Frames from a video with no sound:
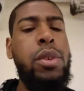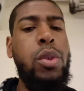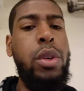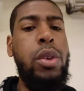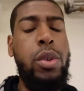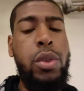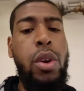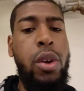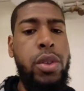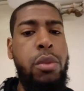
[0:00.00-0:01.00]

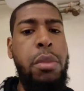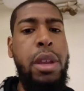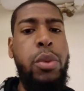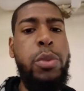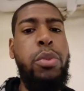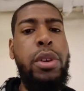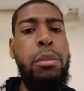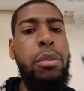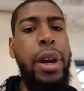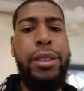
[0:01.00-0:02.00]
Budenholzer also made was
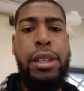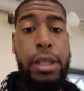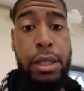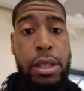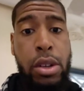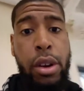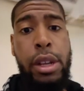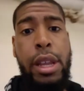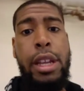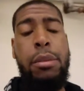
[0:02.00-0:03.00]
putting Brogdon into the
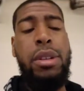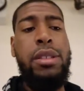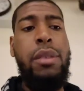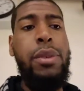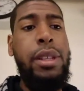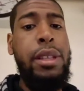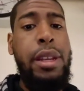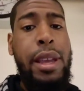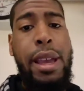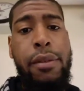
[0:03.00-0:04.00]
starting lineup because they really
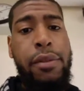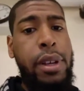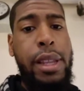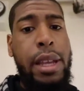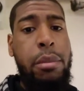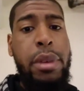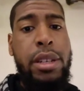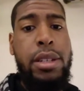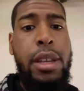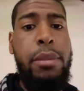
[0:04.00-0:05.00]
didn't have a lot of
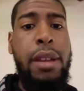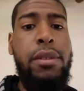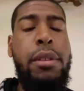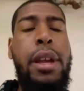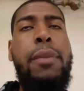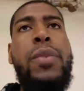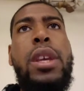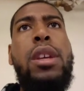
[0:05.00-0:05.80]
bench depth after that